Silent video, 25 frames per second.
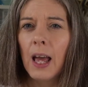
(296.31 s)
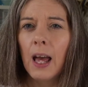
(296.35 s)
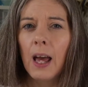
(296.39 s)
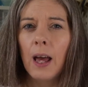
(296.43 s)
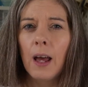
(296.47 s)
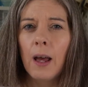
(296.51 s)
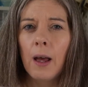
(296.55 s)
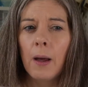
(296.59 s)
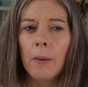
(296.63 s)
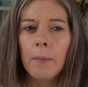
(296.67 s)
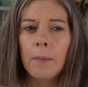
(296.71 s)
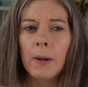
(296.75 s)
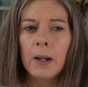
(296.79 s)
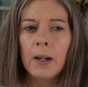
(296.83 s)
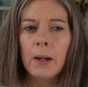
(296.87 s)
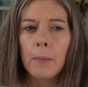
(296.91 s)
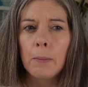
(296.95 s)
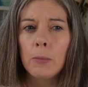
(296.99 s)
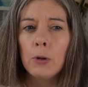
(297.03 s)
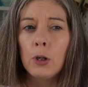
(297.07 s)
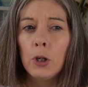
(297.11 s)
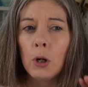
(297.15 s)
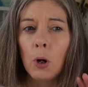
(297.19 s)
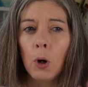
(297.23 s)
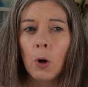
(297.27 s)
and
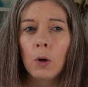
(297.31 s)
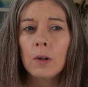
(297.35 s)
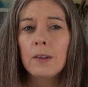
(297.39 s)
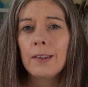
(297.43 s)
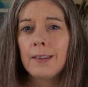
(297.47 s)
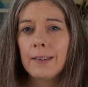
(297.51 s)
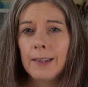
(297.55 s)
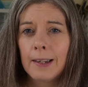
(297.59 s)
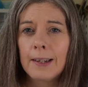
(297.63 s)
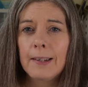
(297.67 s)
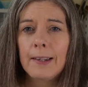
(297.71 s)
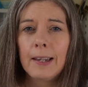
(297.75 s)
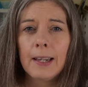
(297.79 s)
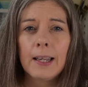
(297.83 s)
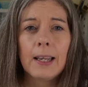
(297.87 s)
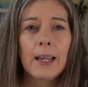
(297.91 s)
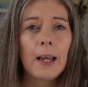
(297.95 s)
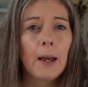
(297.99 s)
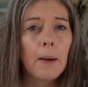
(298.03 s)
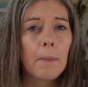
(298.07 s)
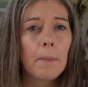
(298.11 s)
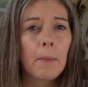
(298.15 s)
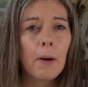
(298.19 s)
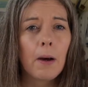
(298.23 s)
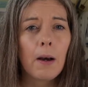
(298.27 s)
I'm not sitting
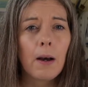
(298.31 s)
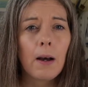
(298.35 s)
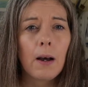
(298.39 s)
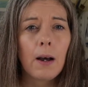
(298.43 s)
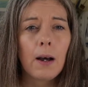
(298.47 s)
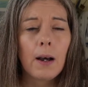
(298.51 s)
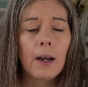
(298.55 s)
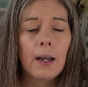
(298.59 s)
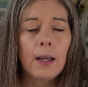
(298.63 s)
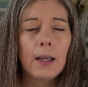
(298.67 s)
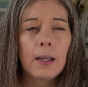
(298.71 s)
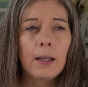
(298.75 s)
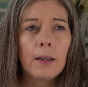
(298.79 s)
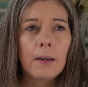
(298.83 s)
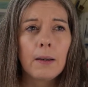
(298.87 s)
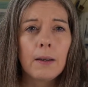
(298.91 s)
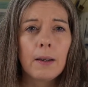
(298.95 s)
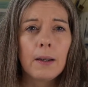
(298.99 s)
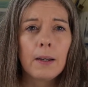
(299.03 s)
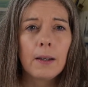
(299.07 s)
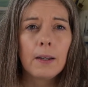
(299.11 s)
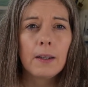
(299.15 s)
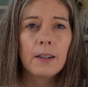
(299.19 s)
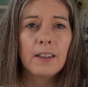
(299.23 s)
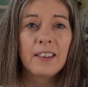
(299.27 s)
at my
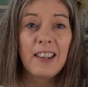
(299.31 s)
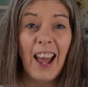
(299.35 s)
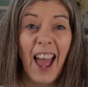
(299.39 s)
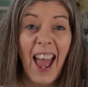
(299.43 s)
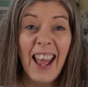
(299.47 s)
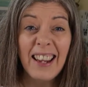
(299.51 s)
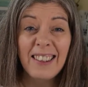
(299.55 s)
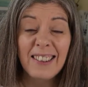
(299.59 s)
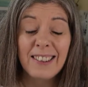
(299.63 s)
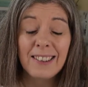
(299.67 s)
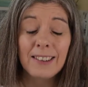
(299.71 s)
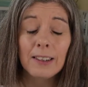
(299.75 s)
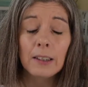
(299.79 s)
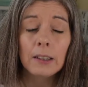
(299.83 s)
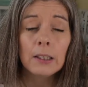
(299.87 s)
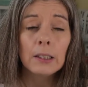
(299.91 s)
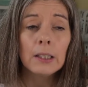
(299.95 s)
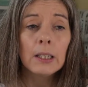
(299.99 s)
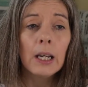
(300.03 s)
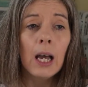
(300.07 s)
desk,